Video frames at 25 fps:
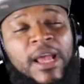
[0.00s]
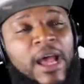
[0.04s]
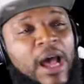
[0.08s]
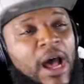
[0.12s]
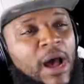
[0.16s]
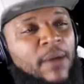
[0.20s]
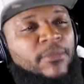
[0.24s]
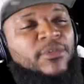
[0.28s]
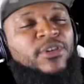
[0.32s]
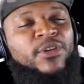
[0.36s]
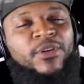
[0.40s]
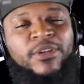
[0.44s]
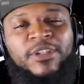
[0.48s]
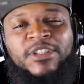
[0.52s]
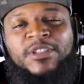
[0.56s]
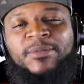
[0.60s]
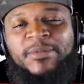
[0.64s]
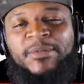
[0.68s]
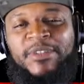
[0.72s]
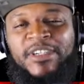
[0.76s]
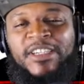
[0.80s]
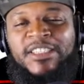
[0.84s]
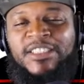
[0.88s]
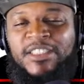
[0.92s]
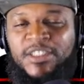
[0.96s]
I'm doing this
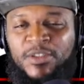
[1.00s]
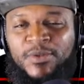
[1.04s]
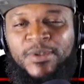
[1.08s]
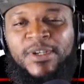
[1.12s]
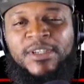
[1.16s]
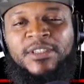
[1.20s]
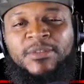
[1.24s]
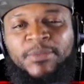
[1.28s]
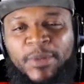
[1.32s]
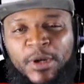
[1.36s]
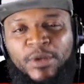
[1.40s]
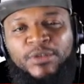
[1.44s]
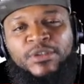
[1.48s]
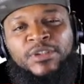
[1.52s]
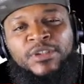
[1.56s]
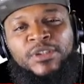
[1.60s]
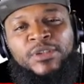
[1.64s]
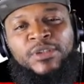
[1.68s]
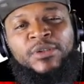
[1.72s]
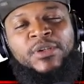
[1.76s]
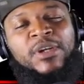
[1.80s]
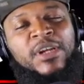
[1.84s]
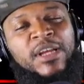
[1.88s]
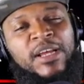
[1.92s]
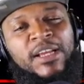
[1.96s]
because this is what I'm supposed
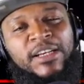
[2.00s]
to do.